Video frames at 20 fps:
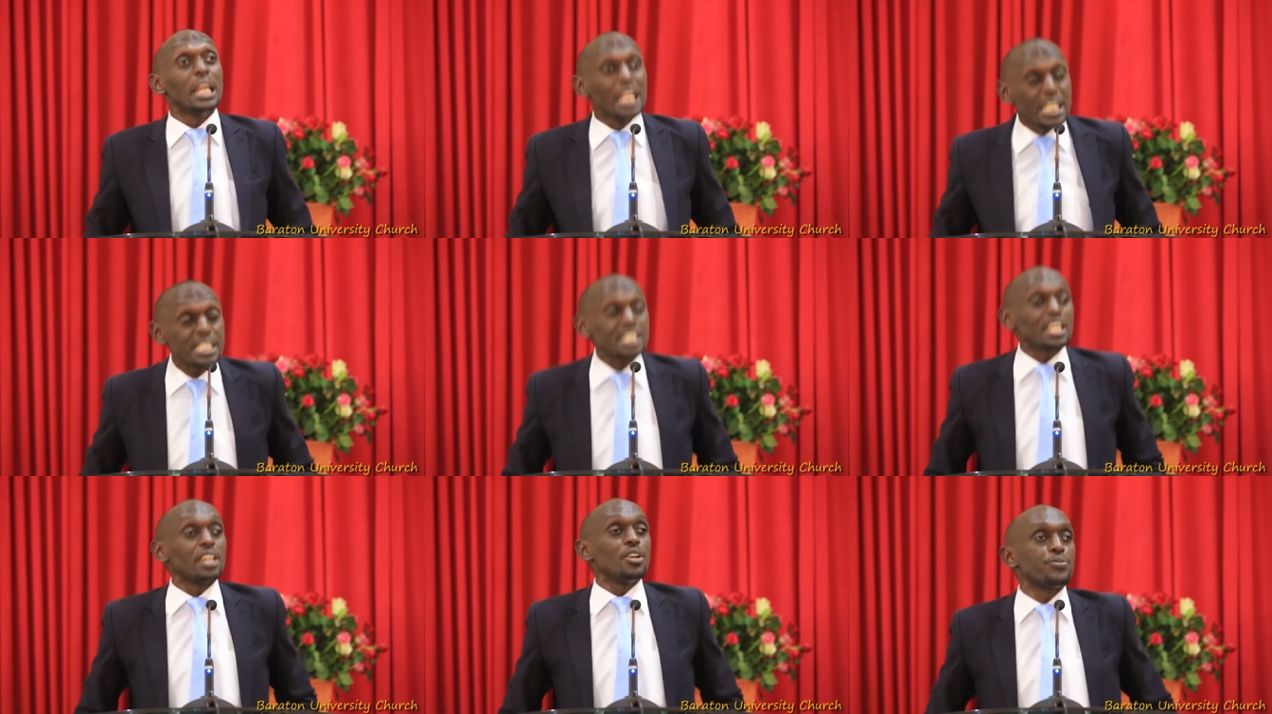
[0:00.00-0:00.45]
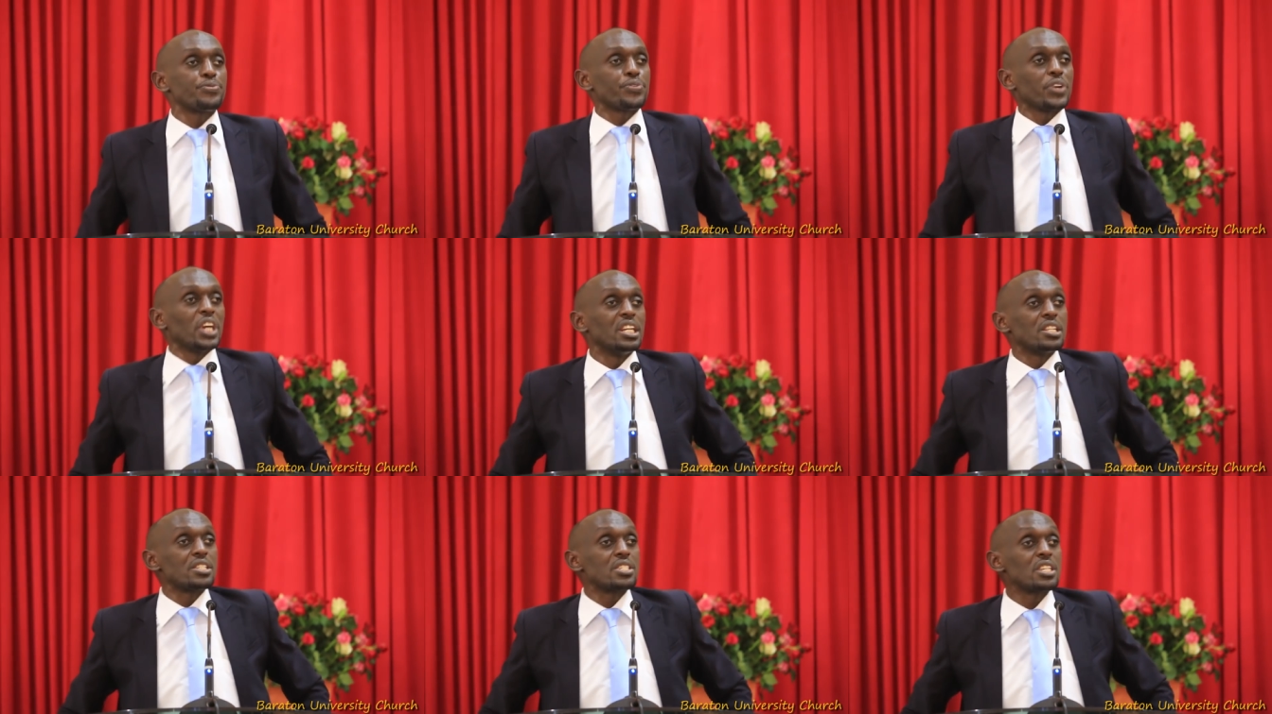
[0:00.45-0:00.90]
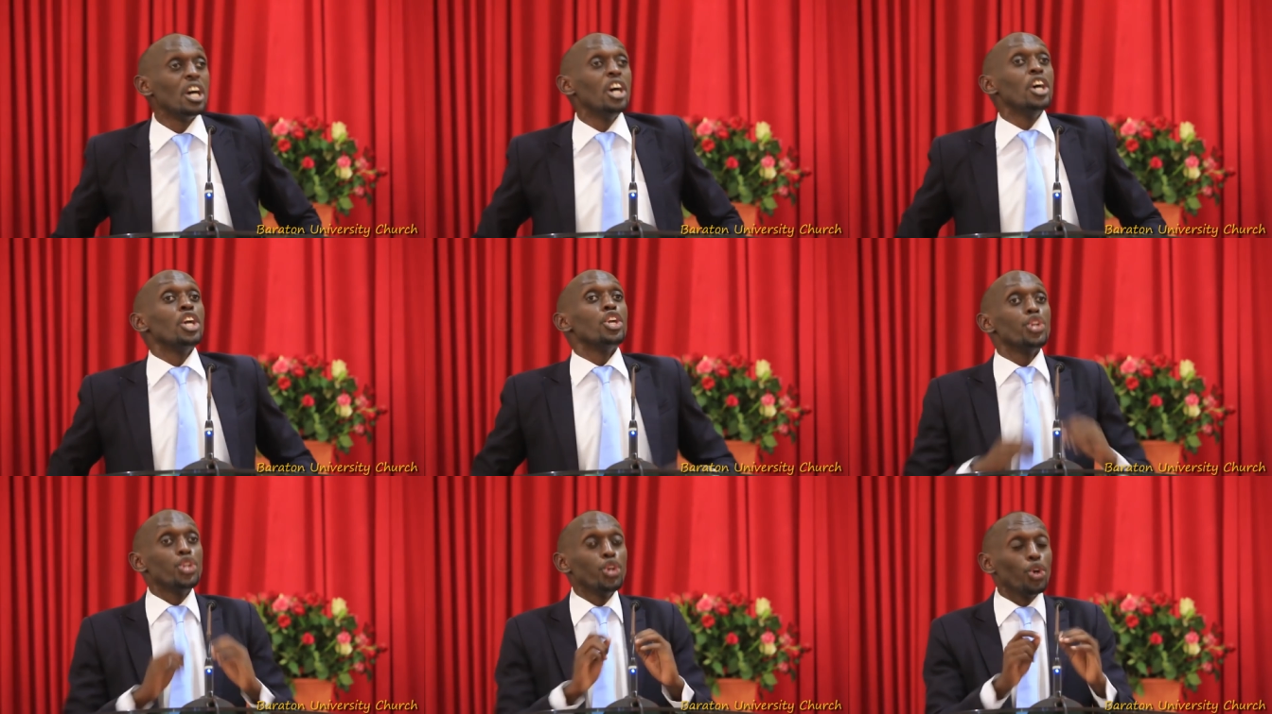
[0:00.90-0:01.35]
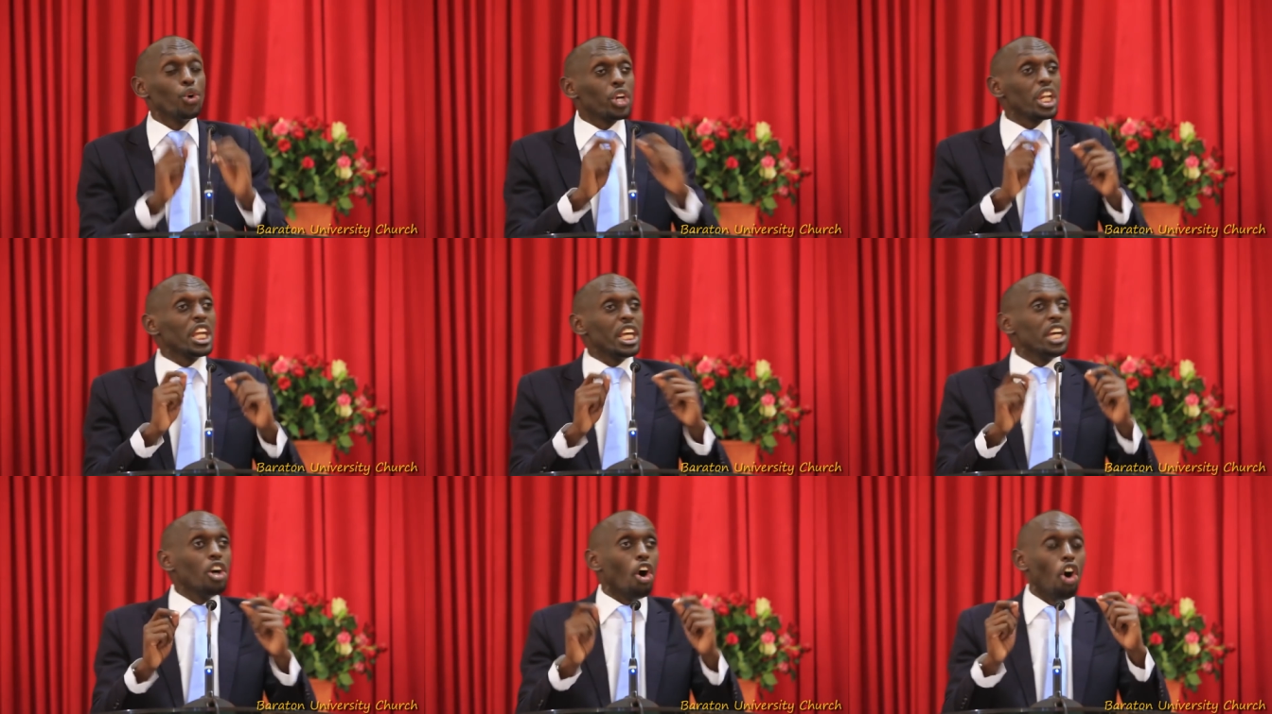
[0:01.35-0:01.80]
Listen, friends,
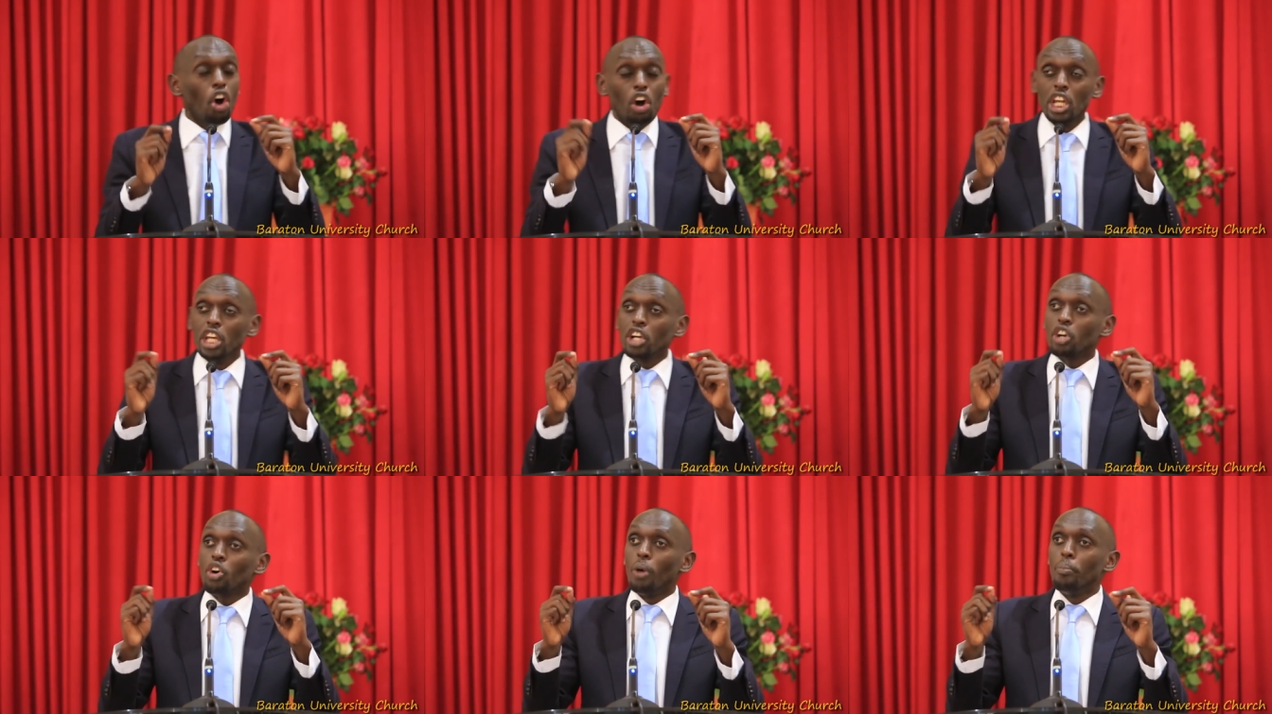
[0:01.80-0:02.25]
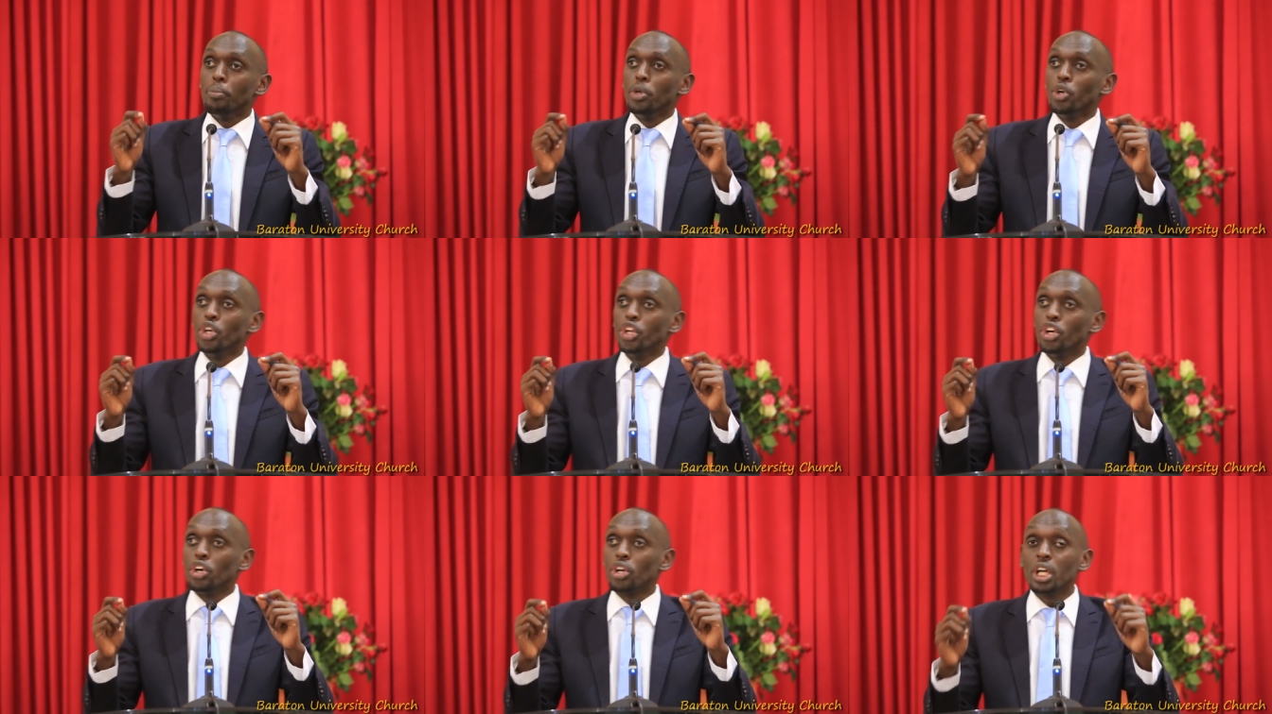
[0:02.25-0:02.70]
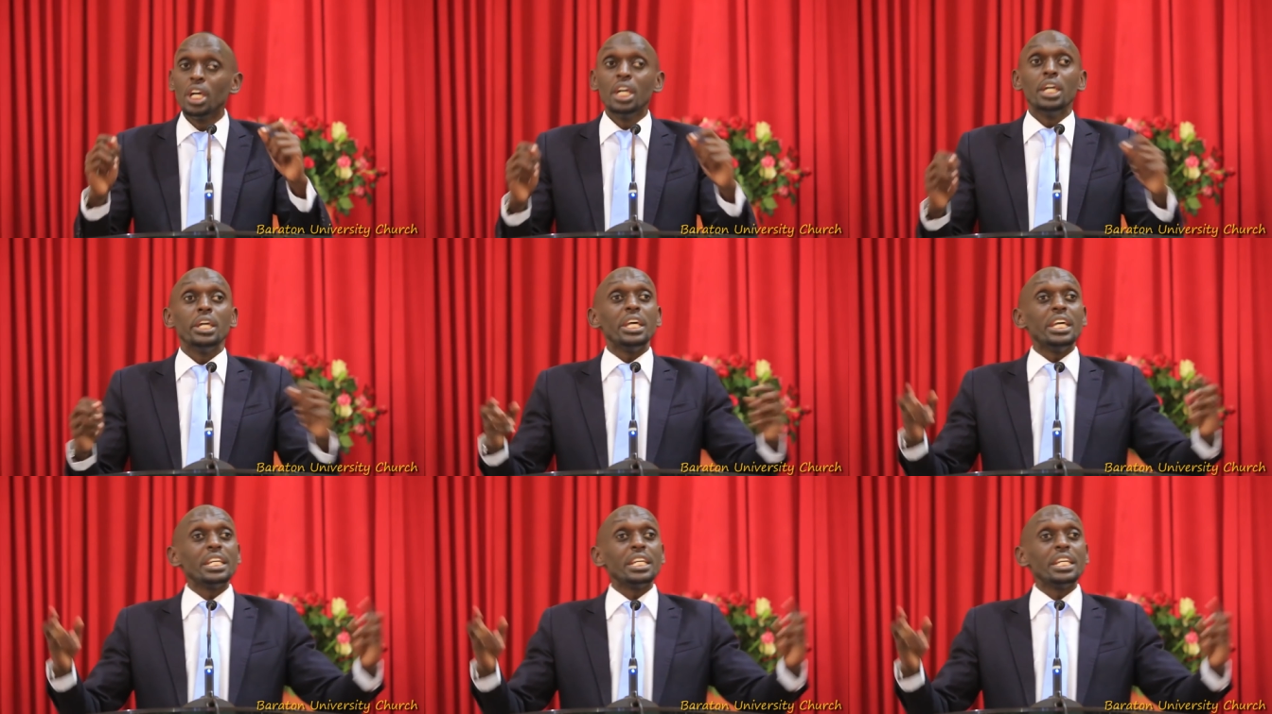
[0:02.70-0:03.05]
during Holy Communion,